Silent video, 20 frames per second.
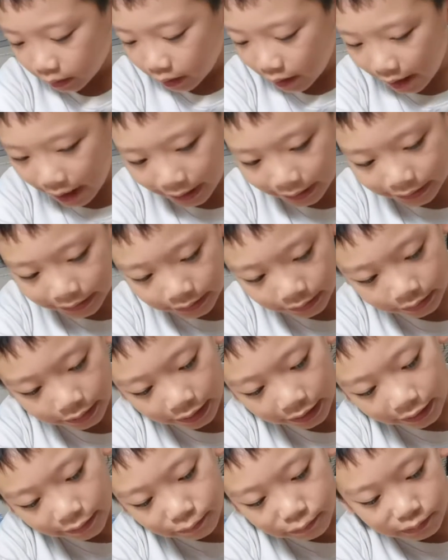
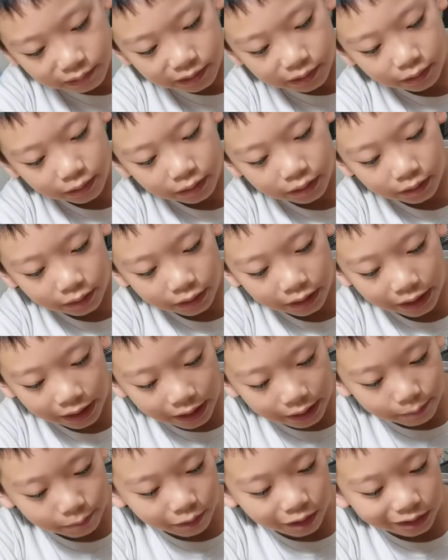Actually, it wasn't a
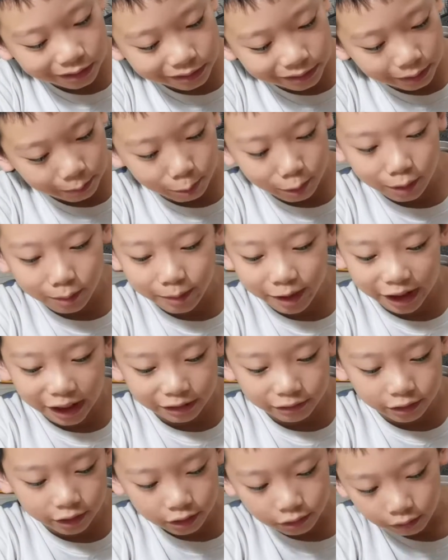neat monster popping
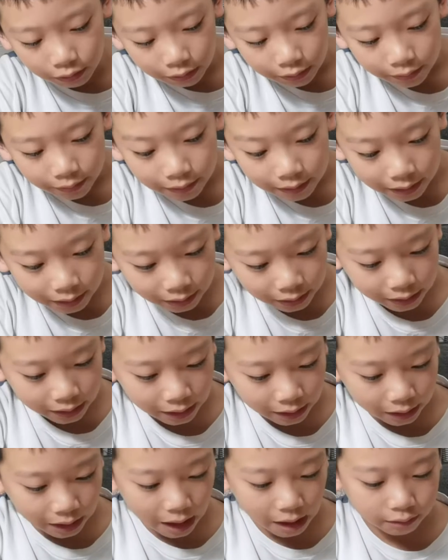out
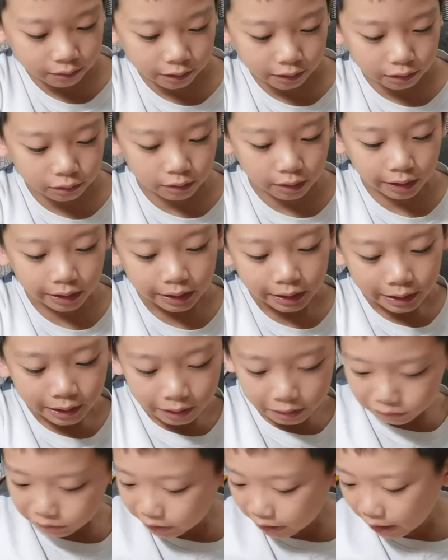the door.
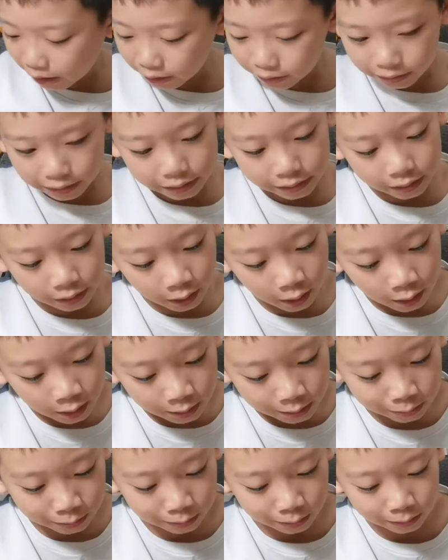It was Alexander,
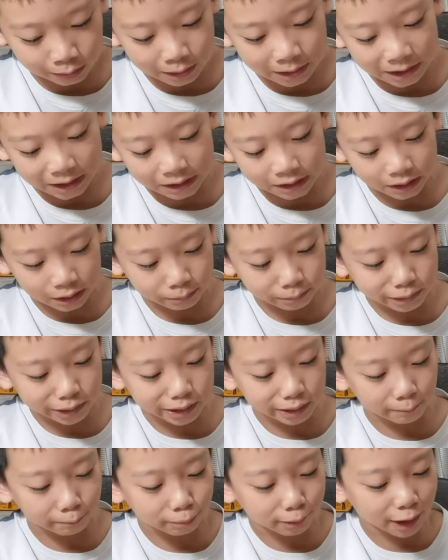teacher,
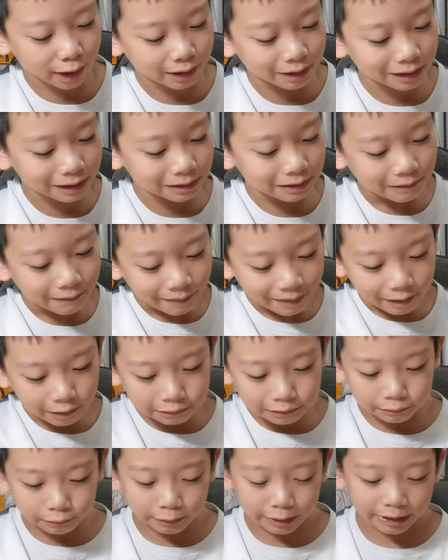Mr. Plunkett. He
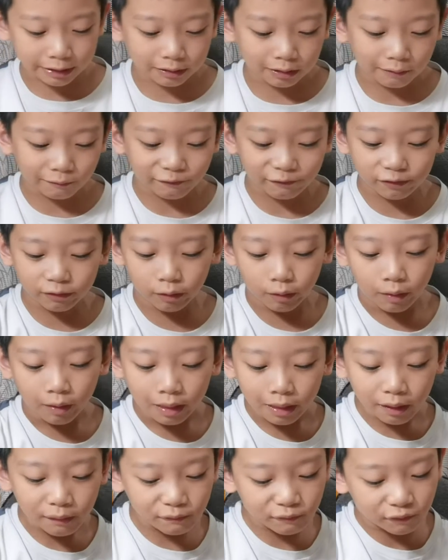was wearing a
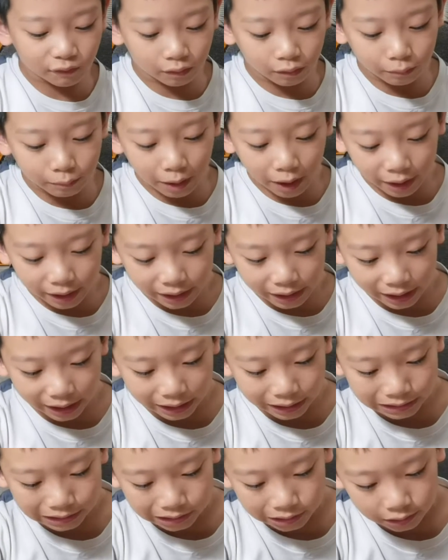
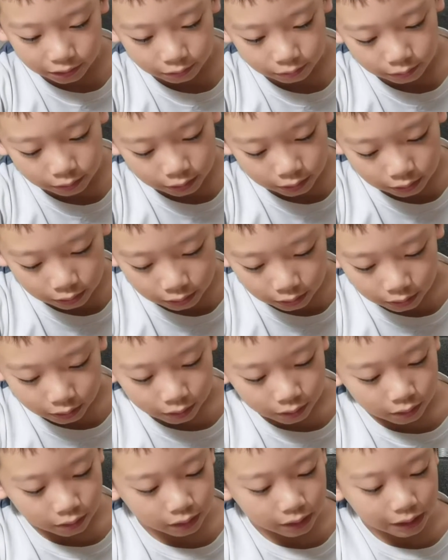full-body ant suit.
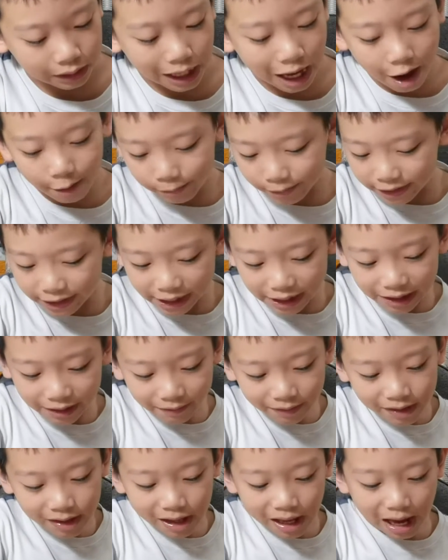Happy
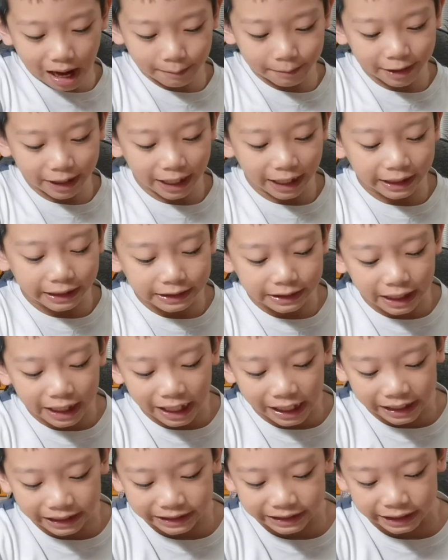Ant
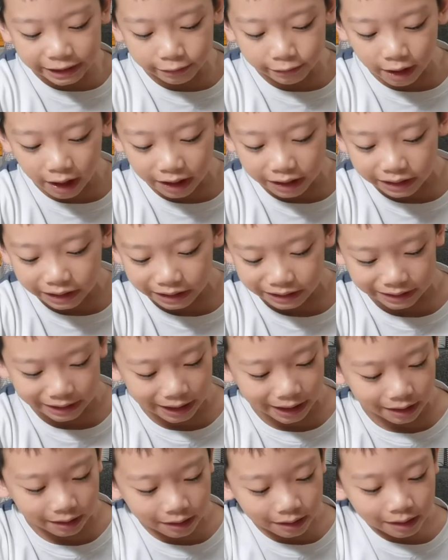Day, students, he
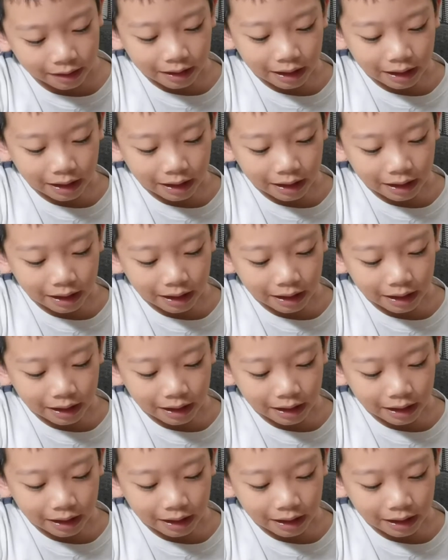said.